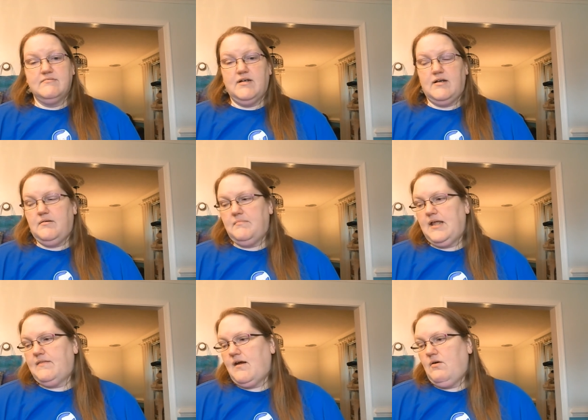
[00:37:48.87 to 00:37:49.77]
Um,
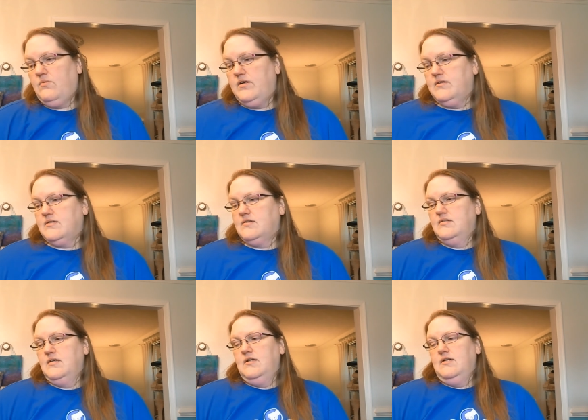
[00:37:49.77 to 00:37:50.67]
and that was
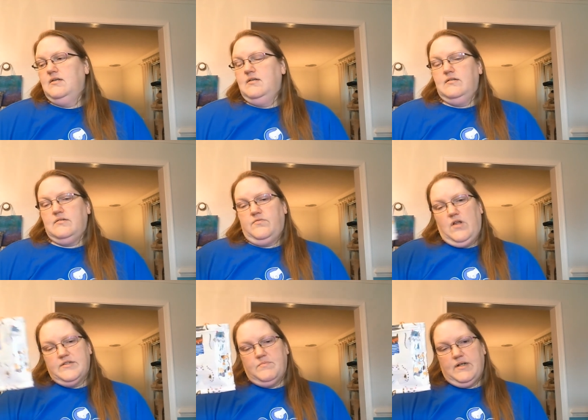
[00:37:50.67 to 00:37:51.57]
the
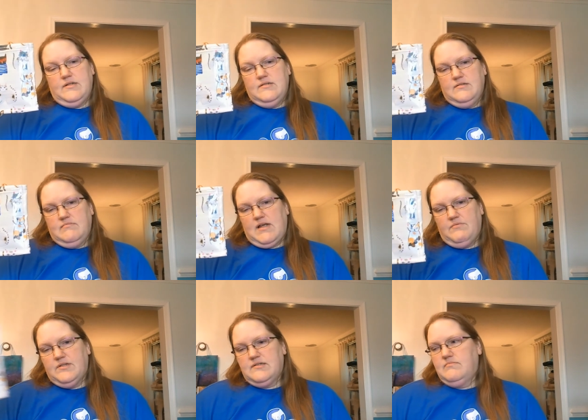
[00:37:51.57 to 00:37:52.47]
Floss Buddies. That
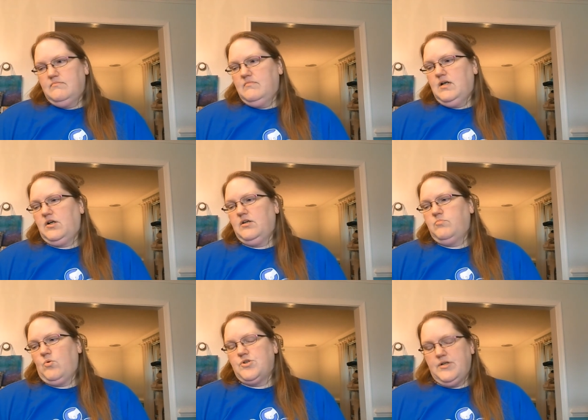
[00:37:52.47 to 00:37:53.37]
was a good
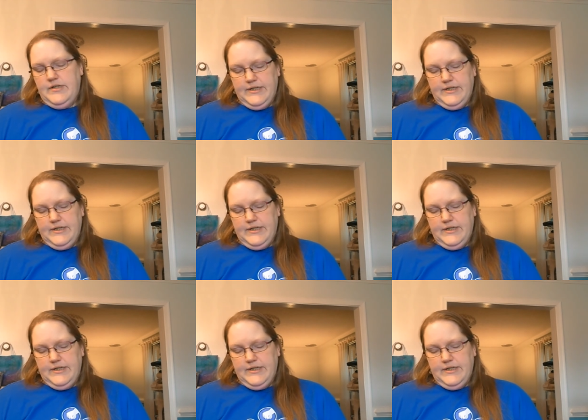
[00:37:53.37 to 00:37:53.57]
portion.